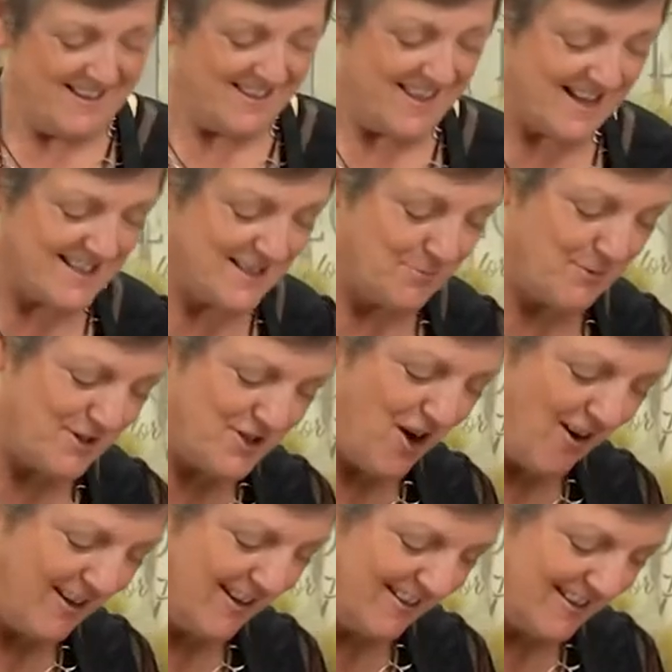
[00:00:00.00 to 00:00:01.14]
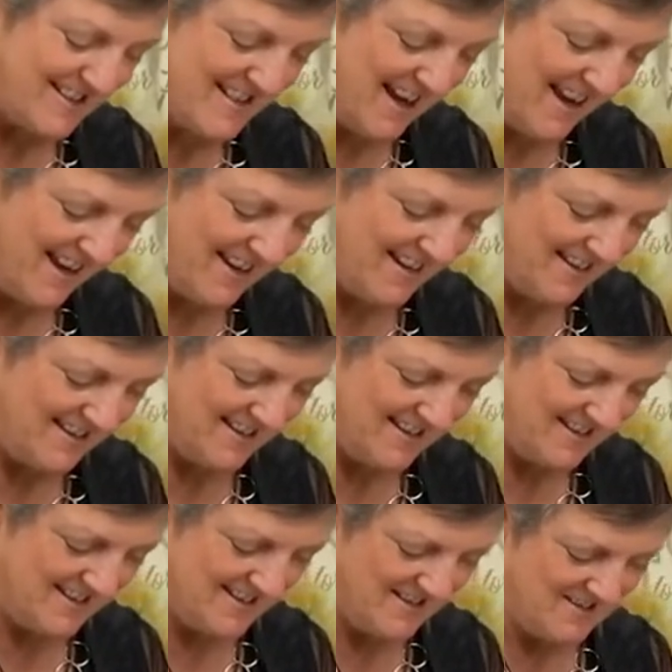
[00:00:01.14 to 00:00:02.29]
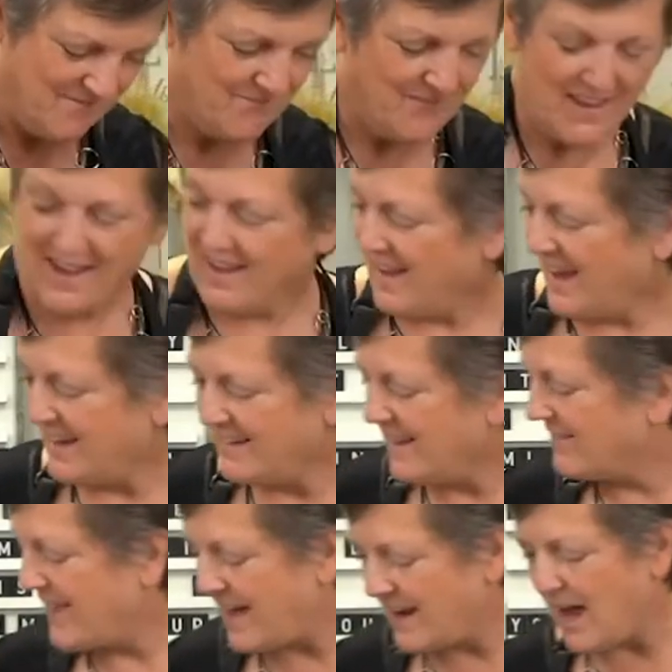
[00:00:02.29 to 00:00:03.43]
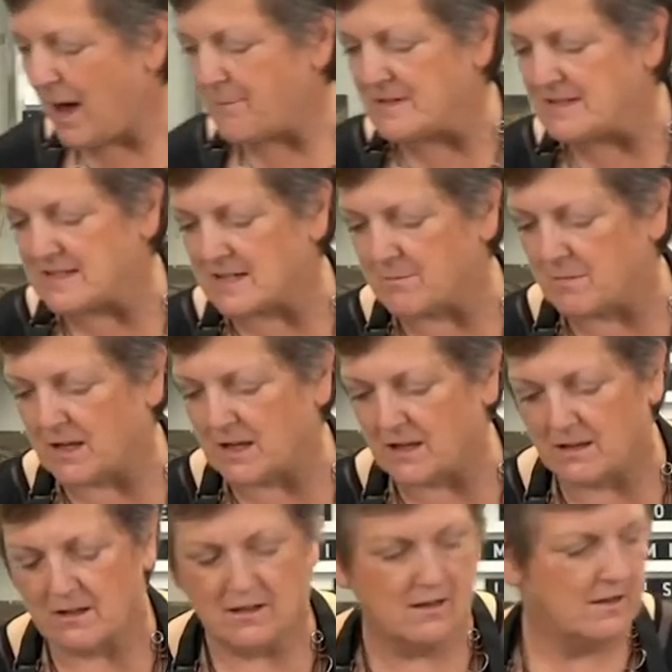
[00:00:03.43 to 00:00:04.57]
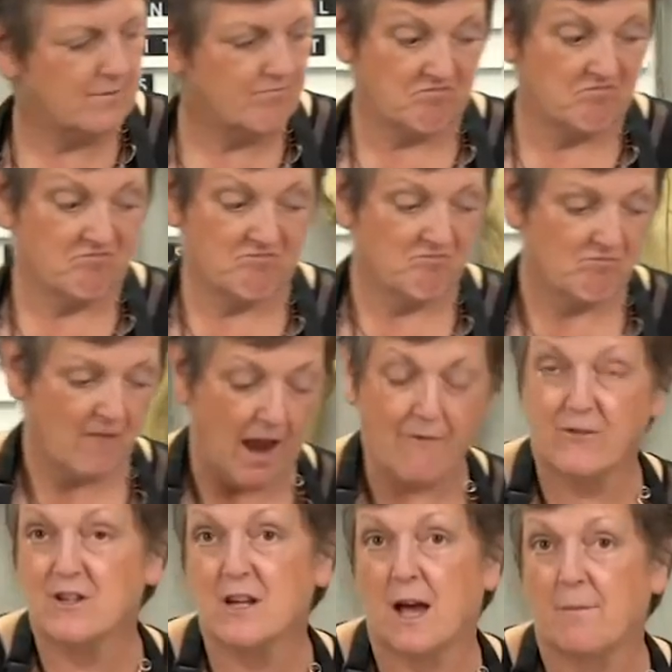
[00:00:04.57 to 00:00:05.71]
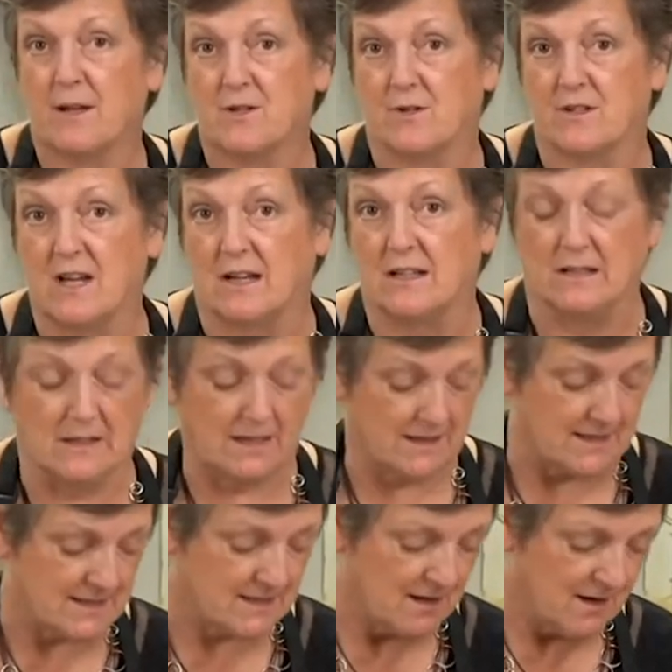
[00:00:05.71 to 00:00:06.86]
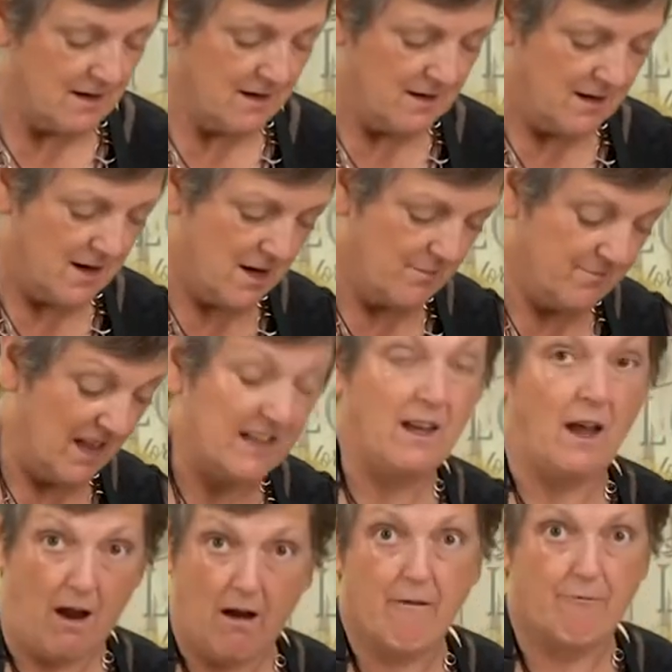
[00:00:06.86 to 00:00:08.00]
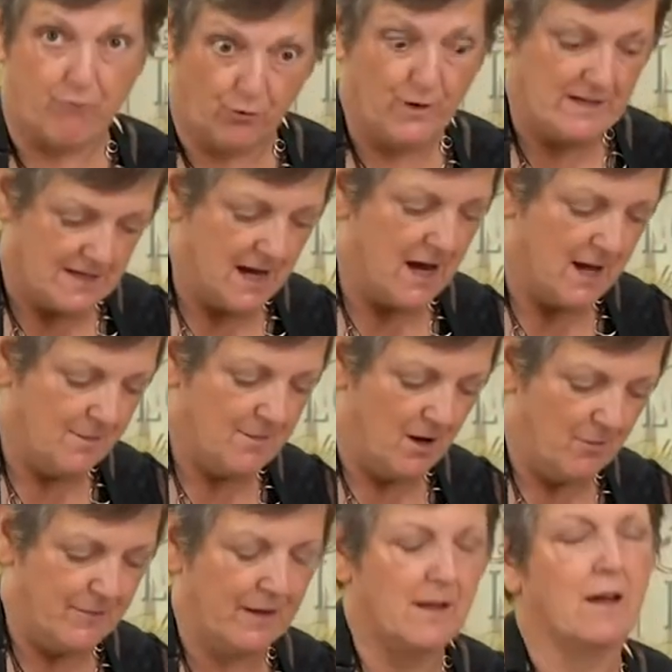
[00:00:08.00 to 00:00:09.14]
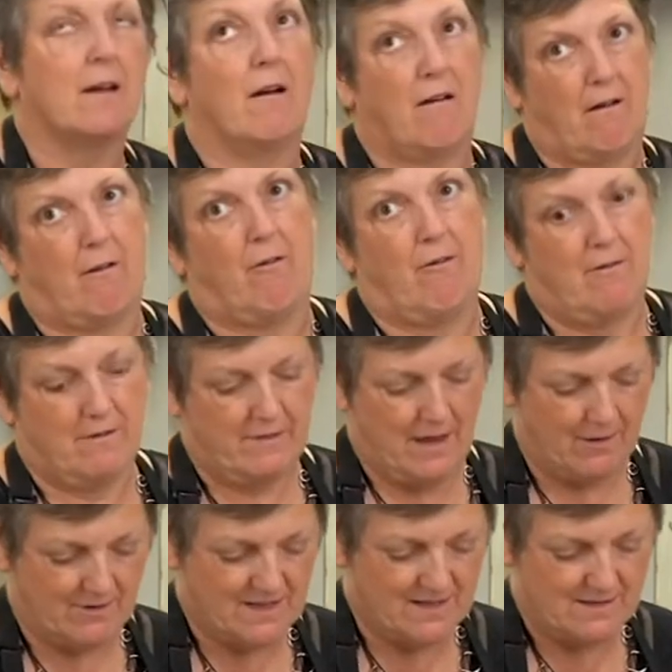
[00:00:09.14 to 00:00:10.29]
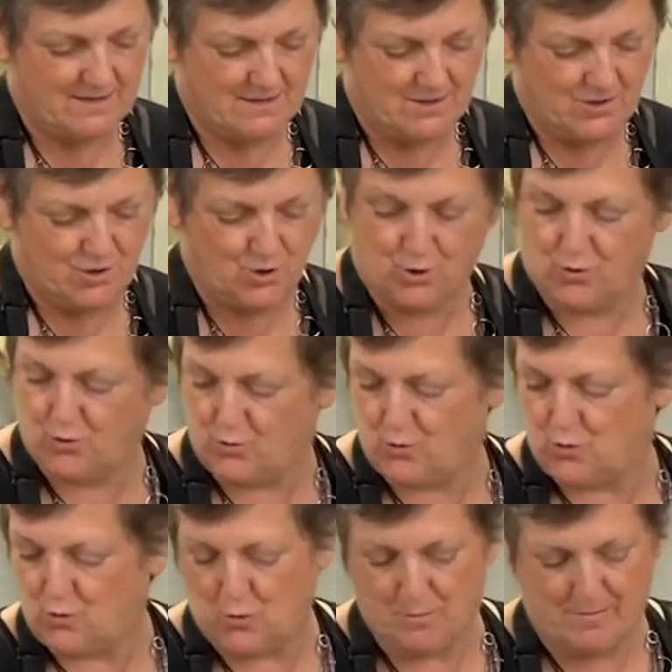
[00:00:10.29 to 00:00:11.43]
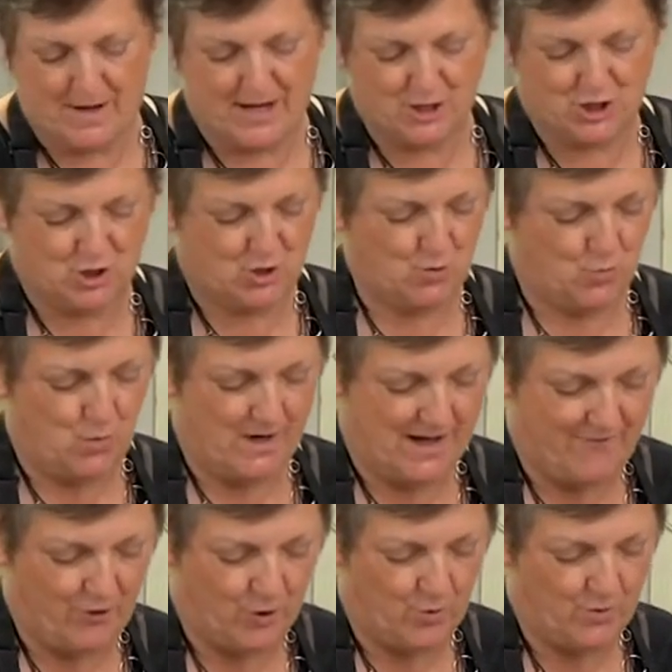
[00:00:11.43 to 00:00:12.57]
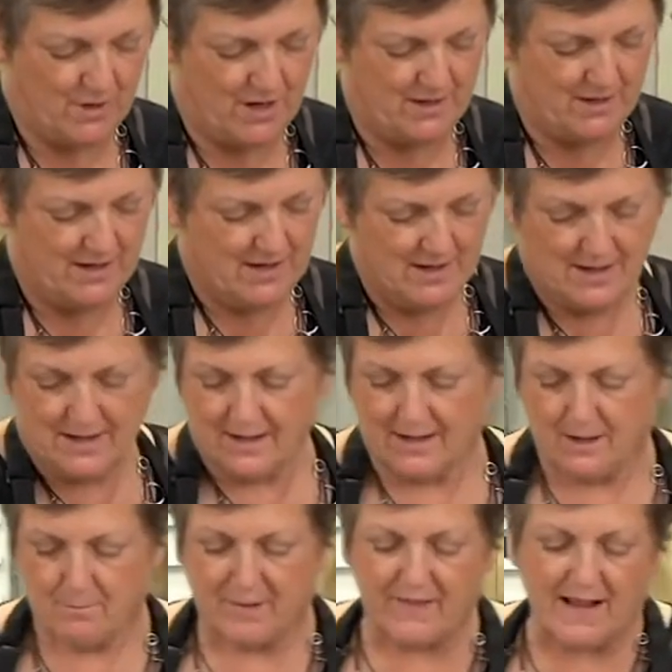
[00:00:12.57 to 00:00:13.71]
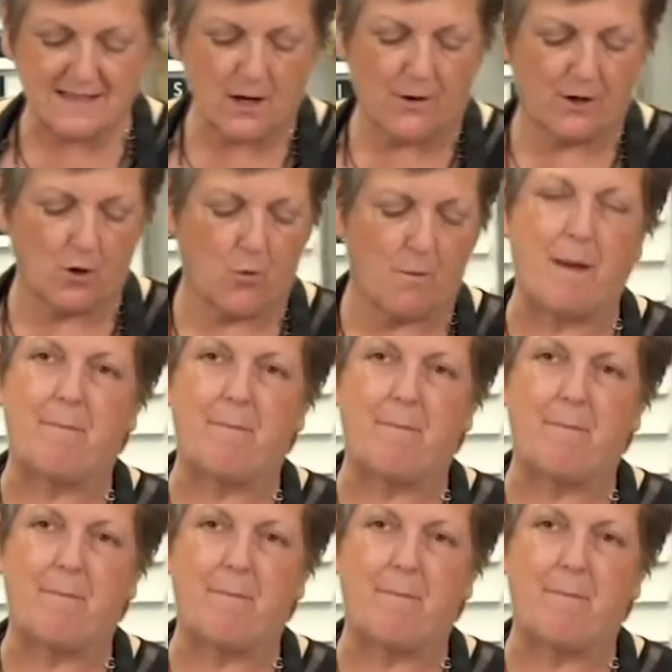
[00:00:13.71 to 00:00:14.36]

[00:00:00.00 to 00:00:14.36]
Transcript: that's what chalky looks like. And that happens to me every time I do a technique like this. Um, like every time, I'll be like, oh, that was too much whatever going on. But that's how I know what my